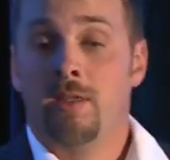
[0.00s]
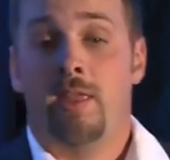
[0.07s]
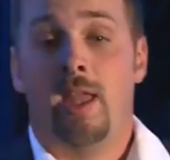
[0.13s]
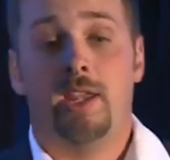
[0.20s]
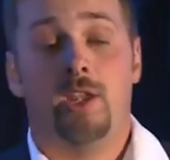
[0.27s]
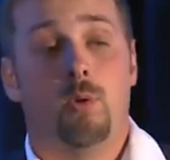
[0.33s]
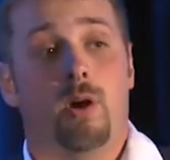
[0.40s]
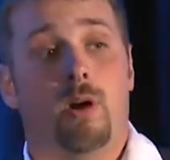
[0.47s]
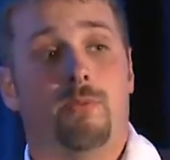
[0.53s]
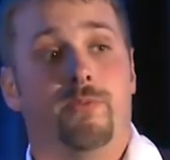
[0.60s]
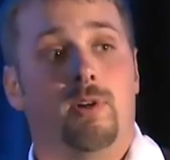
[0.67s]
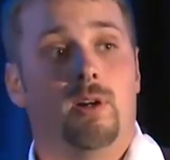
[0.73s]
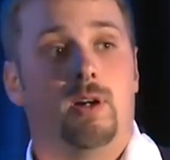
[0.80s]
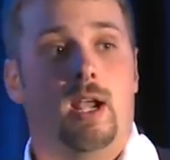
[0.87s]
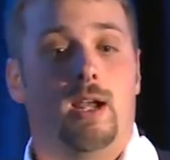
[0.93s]
Thank you all
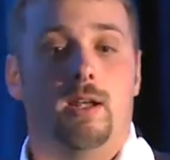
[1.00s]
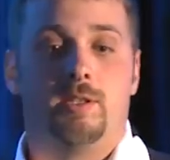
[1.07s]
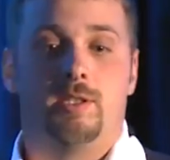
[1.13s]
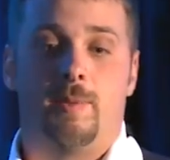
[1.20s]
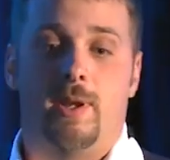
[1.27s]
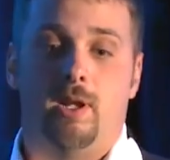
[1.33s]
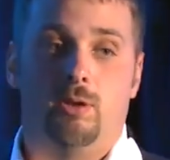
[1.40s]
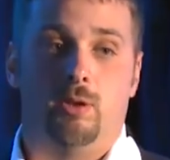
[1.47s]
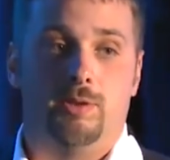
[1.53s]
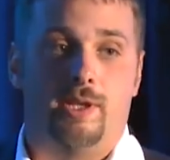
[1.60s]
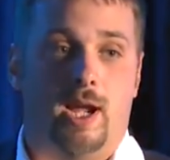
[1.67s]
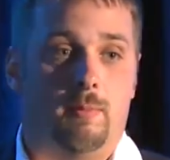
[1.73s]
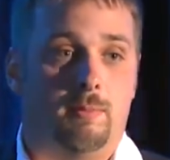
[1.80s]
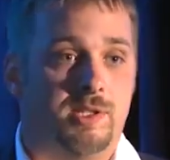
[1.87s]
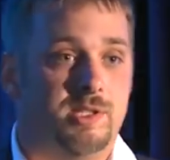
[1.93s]
for spending a little
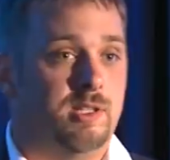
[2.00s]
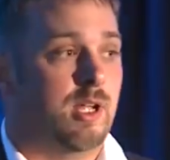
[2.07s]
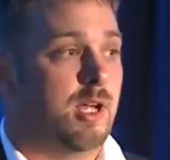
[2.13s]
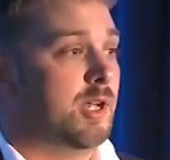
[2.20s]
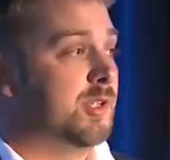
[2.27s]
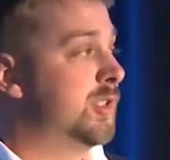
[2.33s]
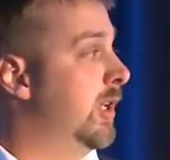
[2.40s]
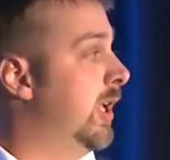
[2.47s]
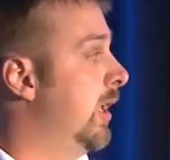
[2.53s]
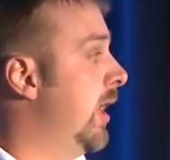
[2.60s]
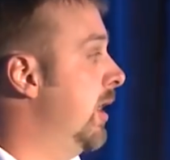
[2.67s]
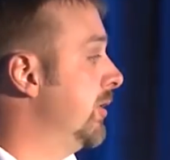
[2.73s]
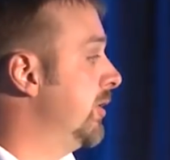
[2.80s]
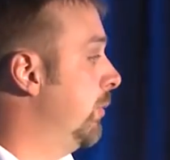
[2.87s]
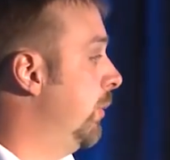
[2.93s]
time listening to us at
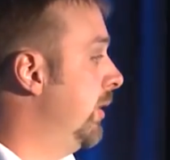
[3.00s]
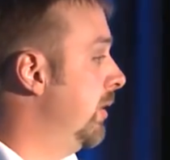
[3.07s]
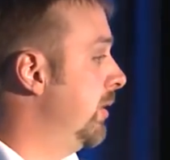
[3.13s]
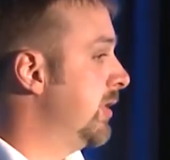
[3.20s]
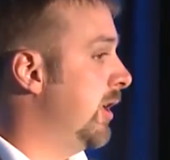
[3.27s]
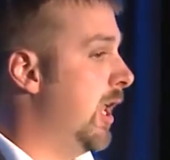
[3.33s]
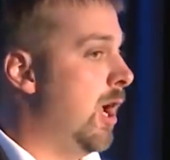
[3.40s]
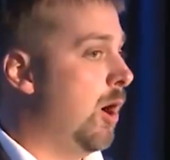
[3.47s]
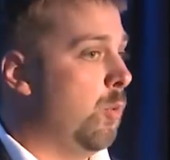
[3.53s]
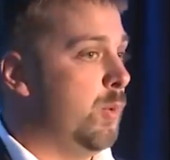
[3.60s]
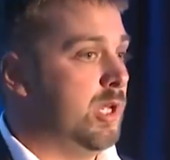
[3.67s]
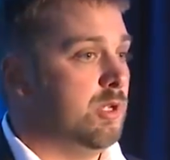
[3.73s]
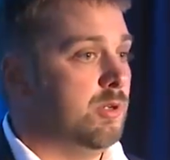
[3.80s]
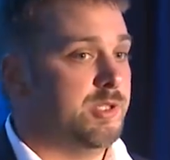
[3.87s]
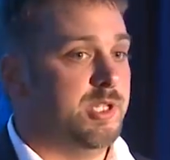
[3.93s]
Andersen Windows and how
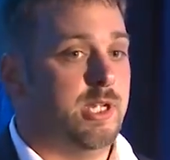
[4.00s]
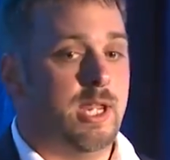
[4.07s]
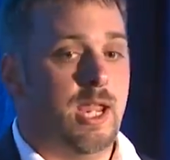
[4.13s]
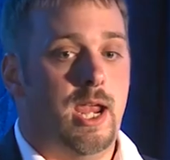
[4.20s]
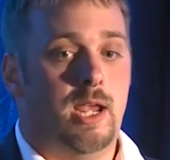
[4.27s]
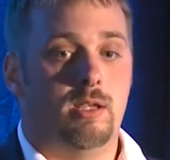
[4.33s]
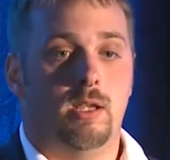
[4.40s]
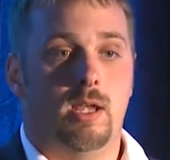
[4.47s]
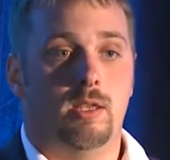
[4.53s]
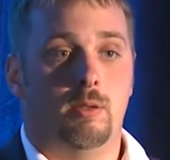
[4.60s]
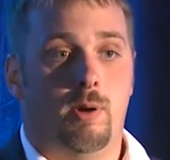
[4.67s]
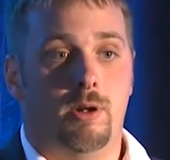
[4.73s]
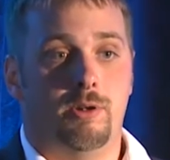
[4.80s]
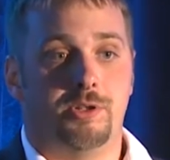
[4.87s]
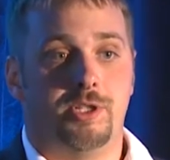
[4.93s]
we use eGain and
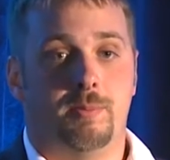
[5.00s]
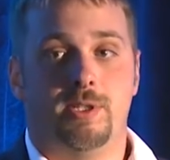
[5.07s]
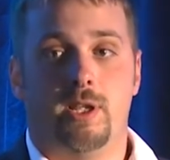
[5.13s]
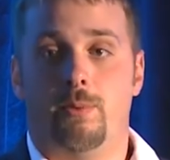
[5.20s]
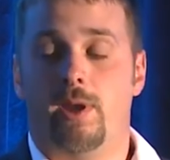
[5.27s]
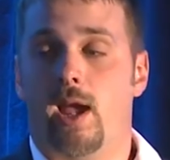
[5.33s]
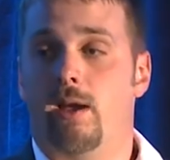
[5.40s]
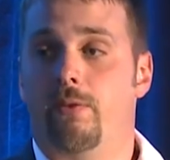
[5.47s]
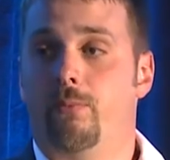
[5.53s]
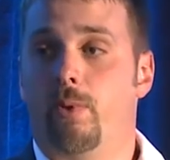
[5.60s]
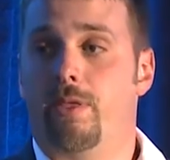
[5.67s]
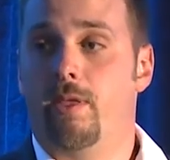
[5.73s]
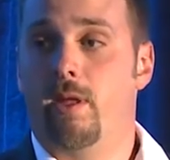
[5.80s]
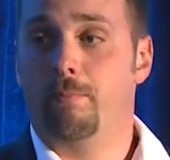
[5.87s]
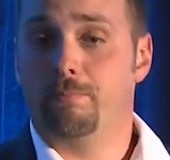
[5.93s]
the partnerships that we have
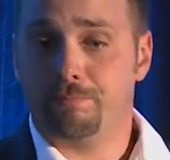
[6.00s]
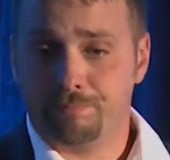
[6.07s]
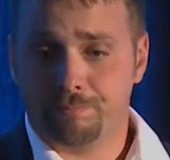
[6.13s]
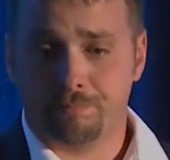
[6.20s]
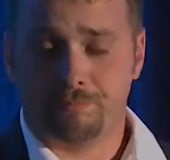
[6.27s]
with them.